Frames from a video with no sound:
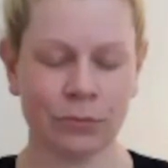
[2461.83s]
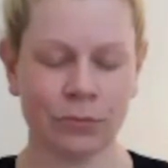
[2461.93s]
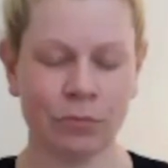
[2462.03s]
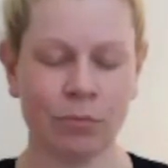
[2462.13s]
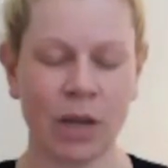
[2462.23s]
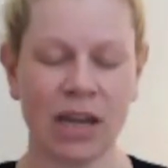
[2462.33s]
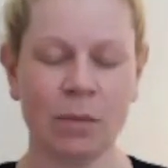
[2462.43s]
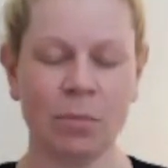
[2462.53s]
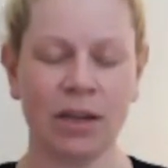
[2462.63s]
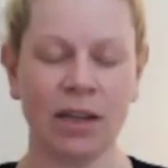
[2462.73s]

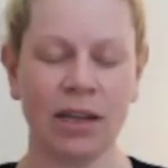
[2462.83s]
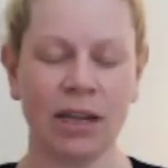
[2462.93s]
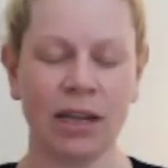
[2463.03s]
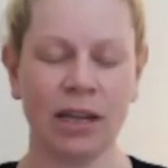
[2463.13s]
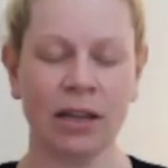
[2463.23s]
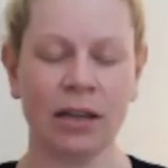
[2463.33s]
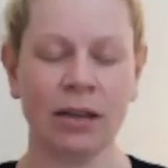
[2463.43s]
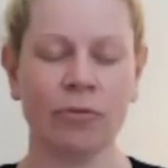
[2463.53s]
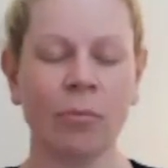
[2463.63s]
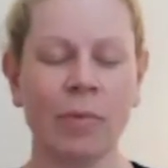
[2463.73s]
Maybe
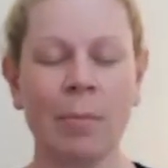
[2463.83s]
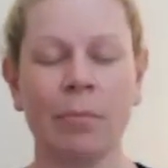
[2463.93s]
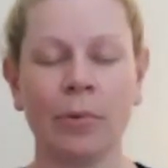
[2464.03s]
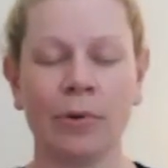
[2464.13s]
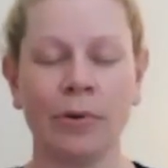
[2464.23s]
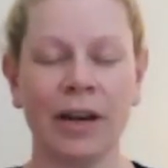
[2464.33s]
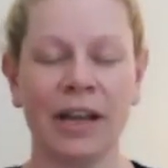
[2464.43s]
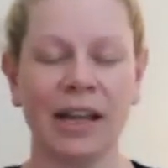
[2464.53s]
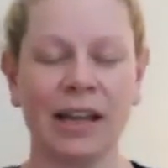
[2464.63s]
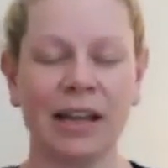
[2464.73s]

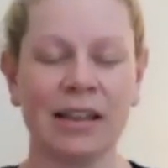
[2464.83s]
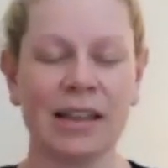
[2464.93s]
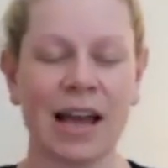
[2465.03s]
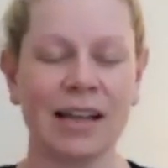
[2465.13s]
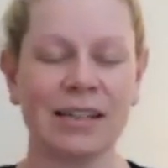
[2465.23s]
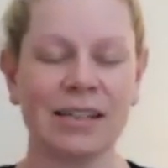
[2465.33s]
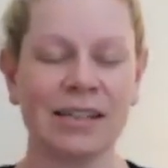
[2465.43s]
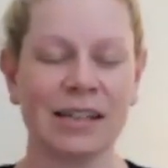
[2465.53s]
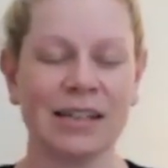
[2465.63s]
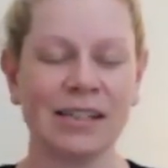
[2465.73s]
remembering that
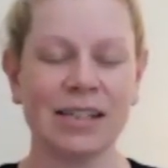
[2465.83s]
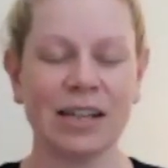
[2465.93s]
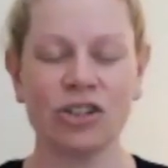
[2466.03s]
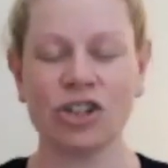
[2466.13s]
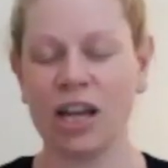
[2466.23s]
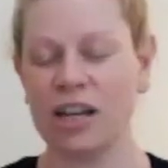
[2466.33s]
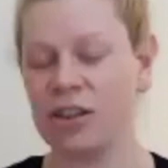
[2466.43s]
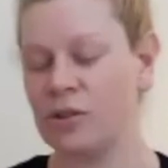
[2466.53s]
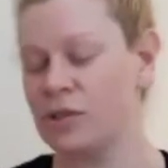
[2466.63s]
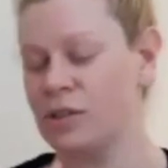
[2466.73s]
inner sunshine and
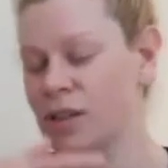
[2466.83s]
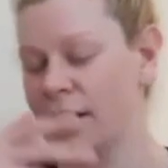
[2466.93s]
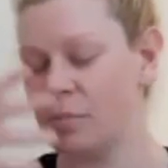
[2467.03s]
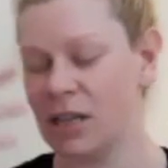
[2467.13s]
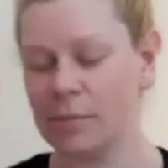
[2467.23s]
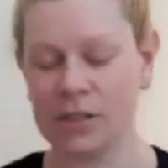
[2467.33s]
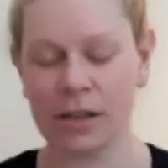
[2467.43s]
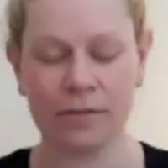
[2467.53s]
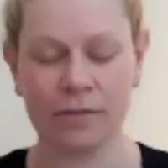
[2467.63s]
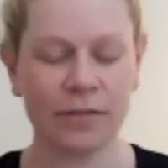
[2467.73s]
those sunbeams
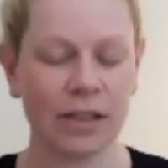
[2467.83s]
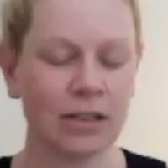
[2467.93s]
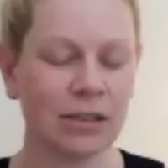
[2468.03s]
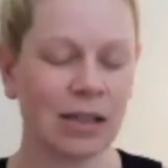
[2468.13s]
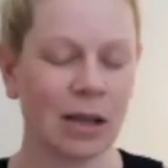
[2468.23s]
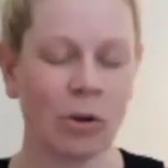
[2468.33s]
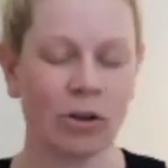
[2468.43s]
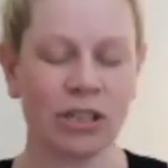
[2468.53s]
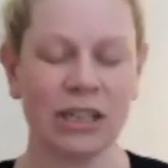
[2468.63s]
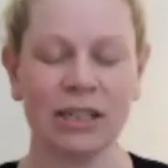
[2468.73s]
that filled our
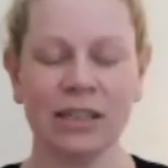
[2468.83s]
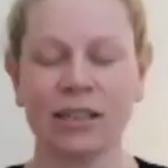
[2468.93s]
body.